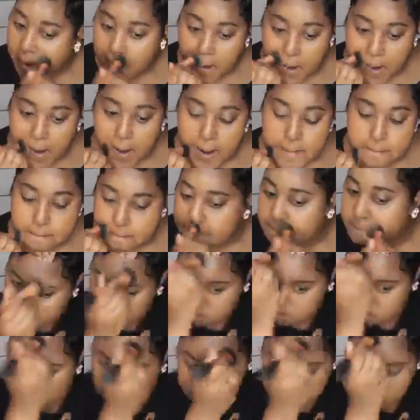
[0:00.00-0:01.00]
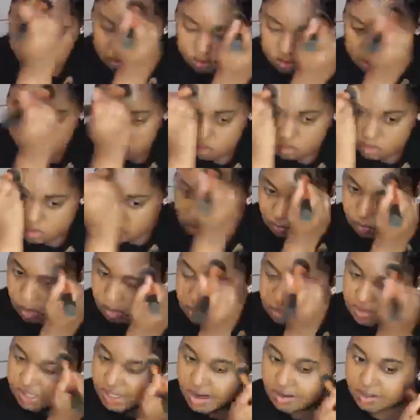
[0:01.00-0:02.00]
I'm using the brush instead of a
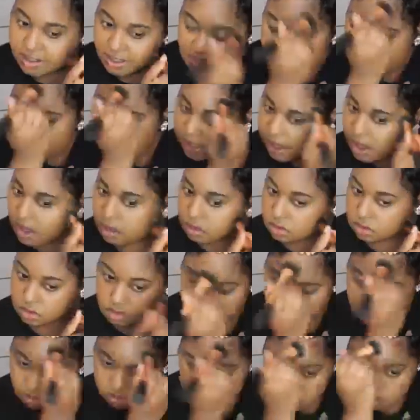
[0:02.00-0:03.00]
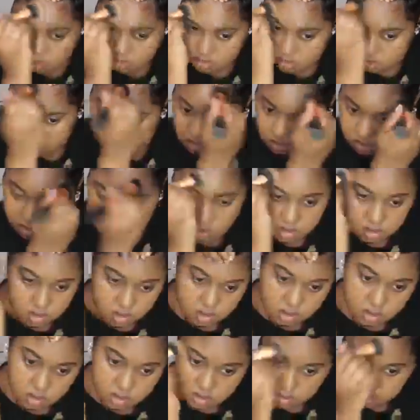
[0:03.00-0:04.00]
sponge this time because I don't want most of the
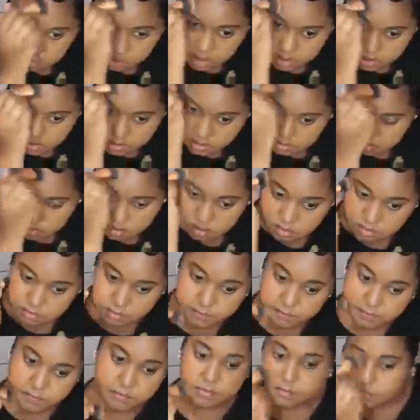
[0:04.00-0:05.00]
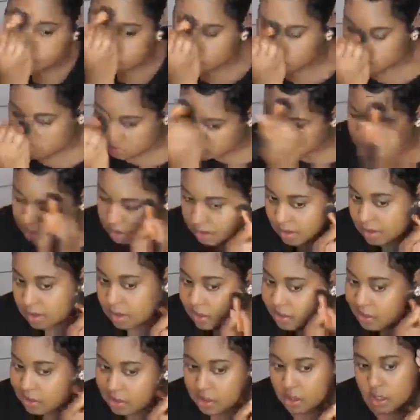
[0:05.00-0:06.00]
foundation to be taken off, and
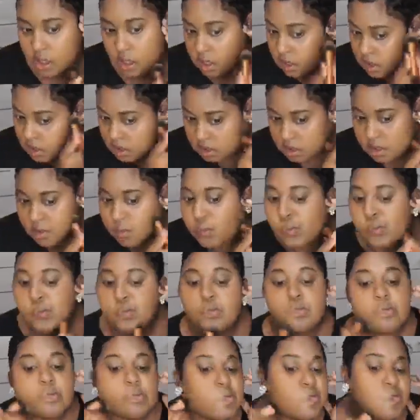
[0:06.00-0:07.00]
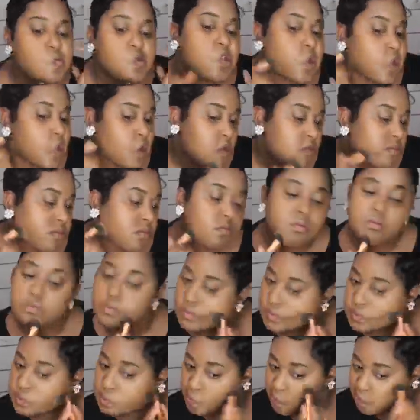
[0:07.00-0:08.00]
sometimes the sponge has a tendency to soak up
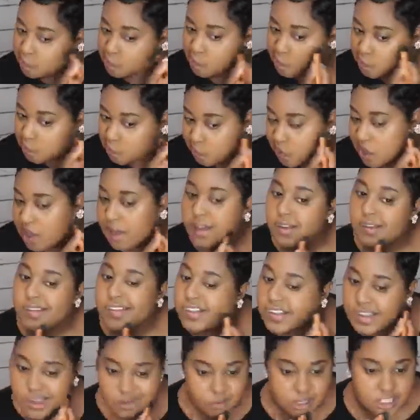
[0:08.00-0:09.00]
most of the foundation.